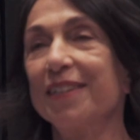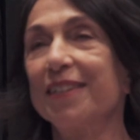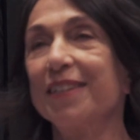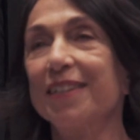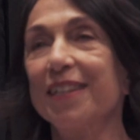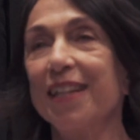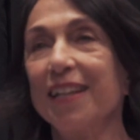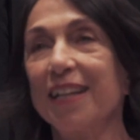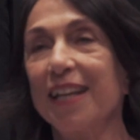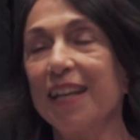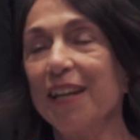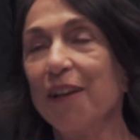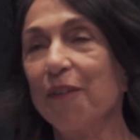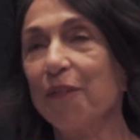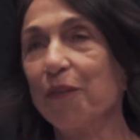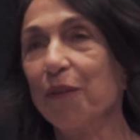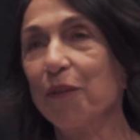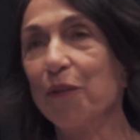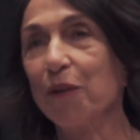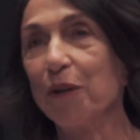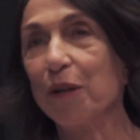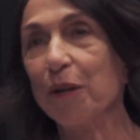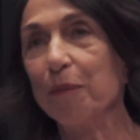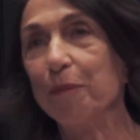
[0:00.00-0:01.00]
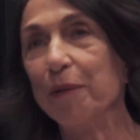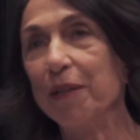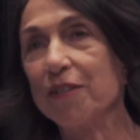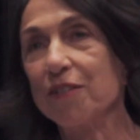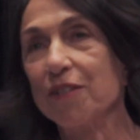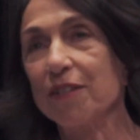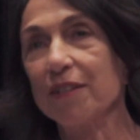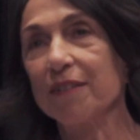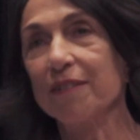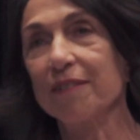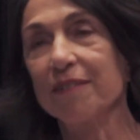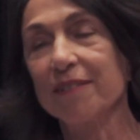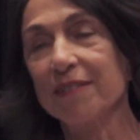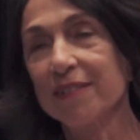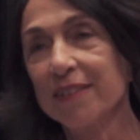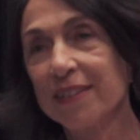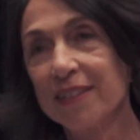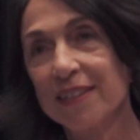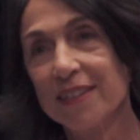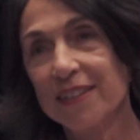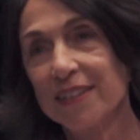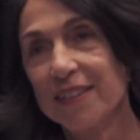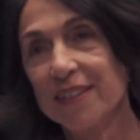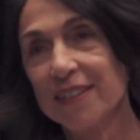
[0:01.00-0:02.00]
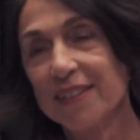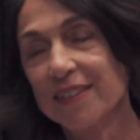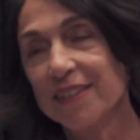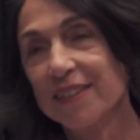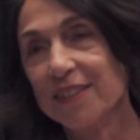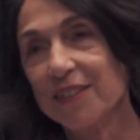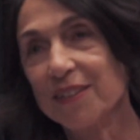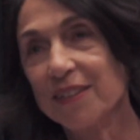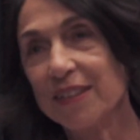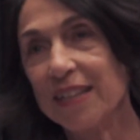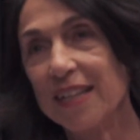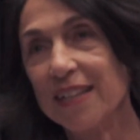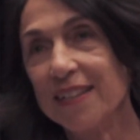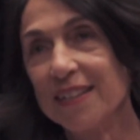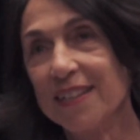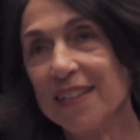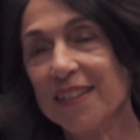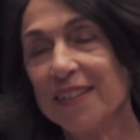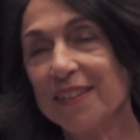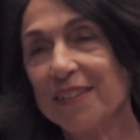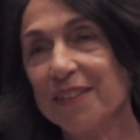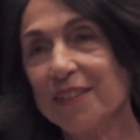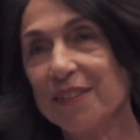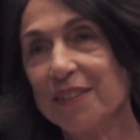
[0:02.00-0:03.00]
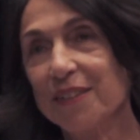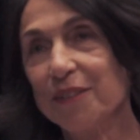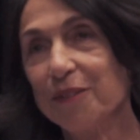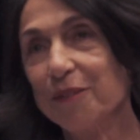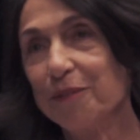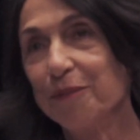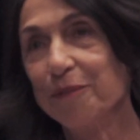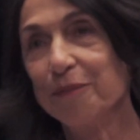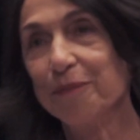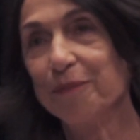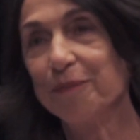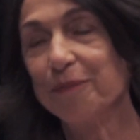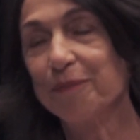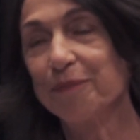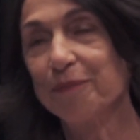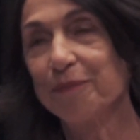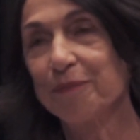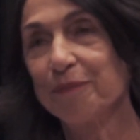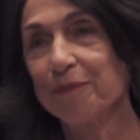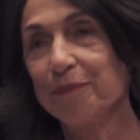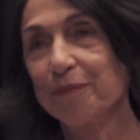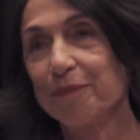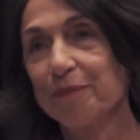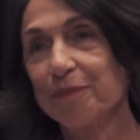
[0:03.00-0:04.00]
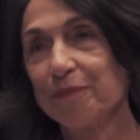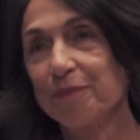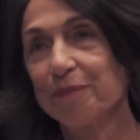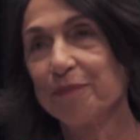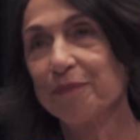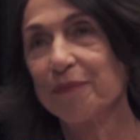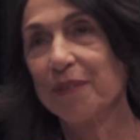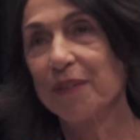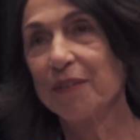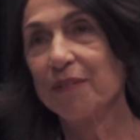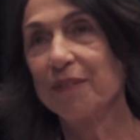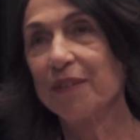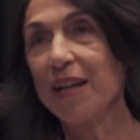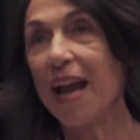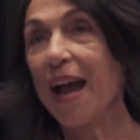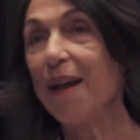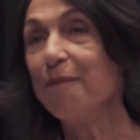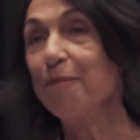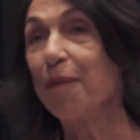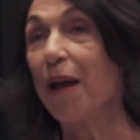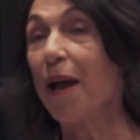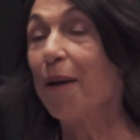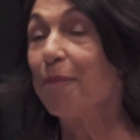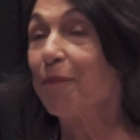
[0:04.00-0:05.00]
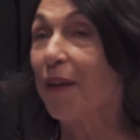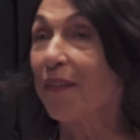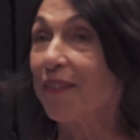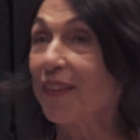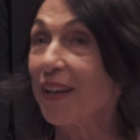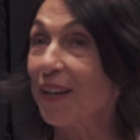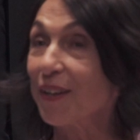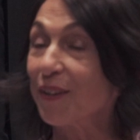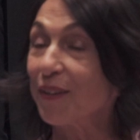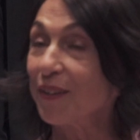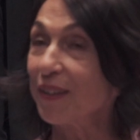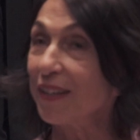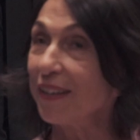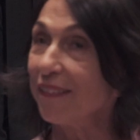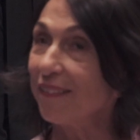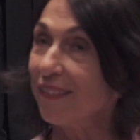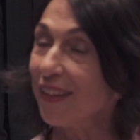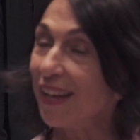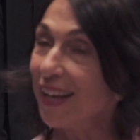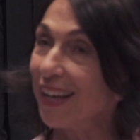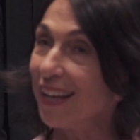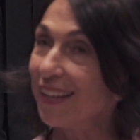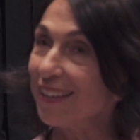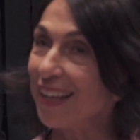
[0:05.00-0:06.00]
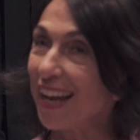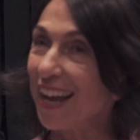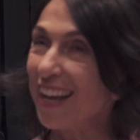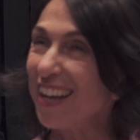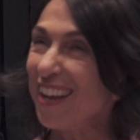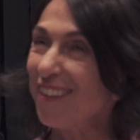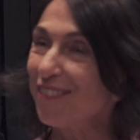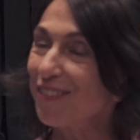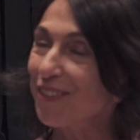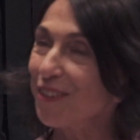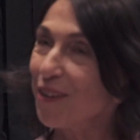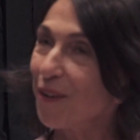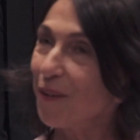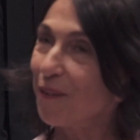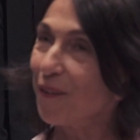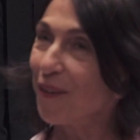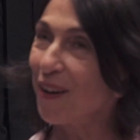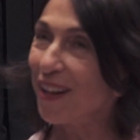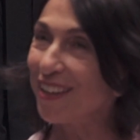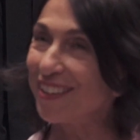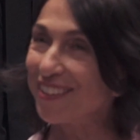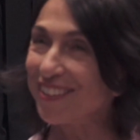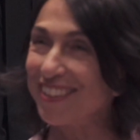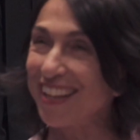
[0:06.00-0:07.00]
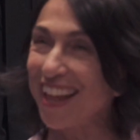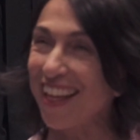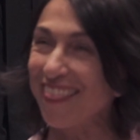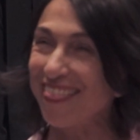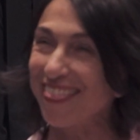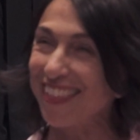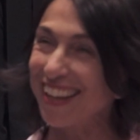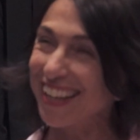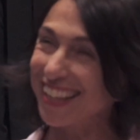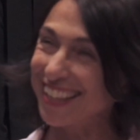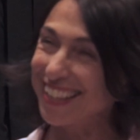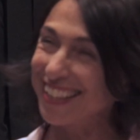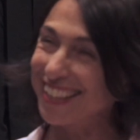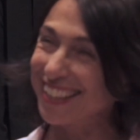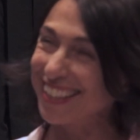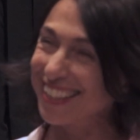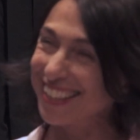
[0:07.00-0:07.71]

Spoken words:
taking out the garbage and cooking dinner to, I'm not that good at that. I have to go all or nothing.